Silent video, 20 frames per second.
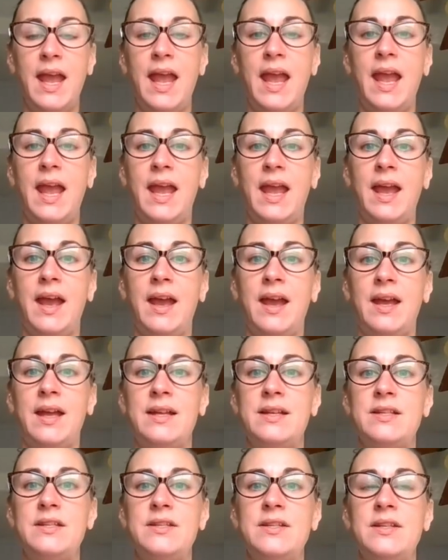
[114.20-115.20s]

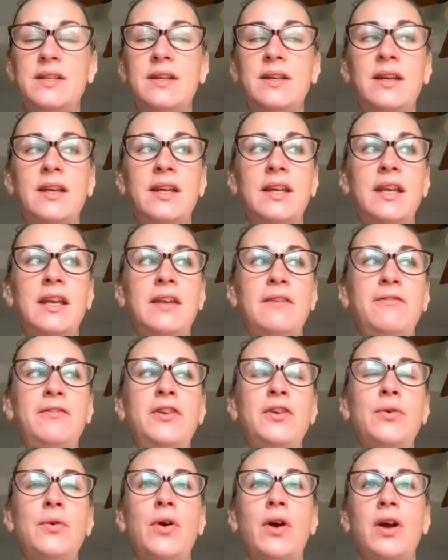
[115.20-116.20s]
And if
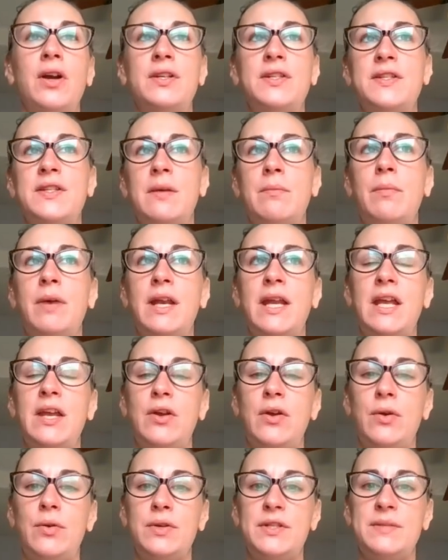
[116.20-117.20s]
you are somebody
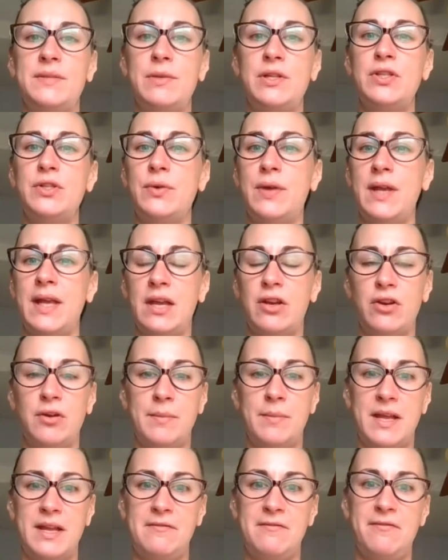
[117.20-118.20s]
who has been doing
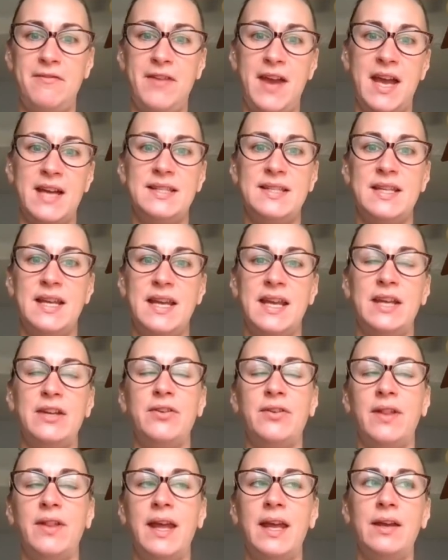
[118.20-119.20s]
intermittent fasting and
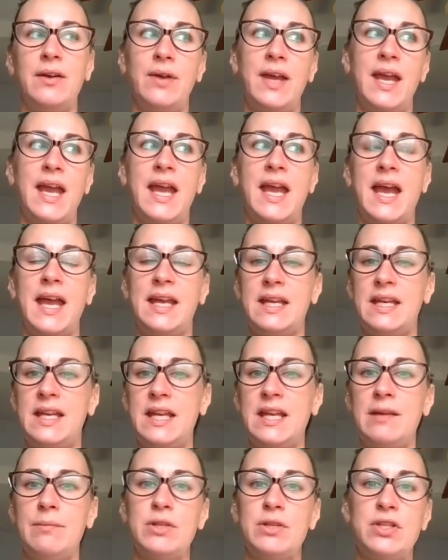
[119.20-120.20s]
you're like, okay, I can
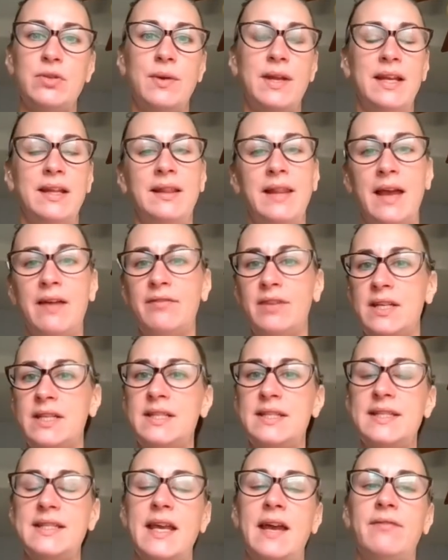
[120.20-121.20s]
eat between 11
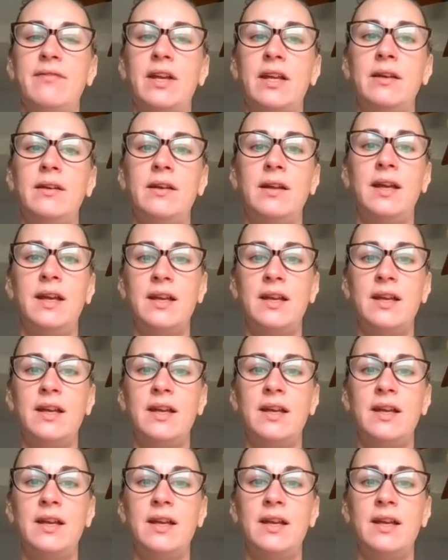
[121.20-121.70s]
and 7.